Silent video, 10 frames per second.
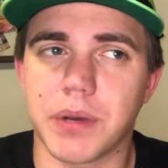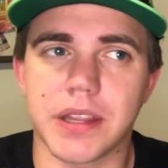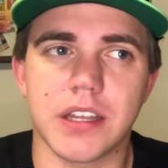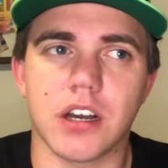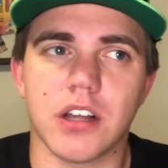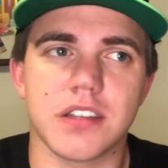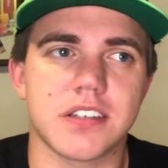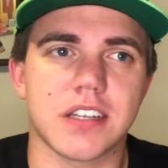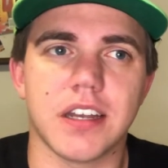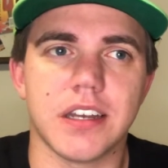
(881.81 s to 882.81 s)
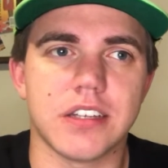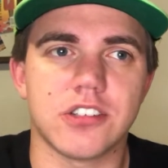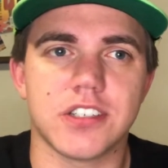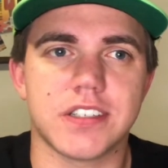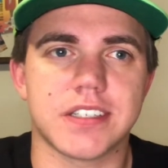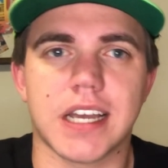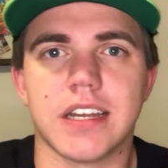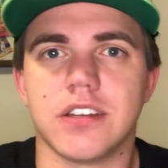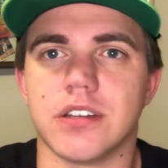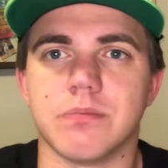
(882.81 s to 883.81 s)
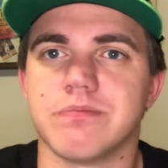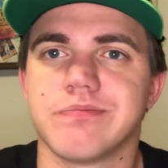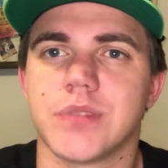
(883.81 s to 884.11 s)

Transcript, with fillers: but then all of a sudden it just decided to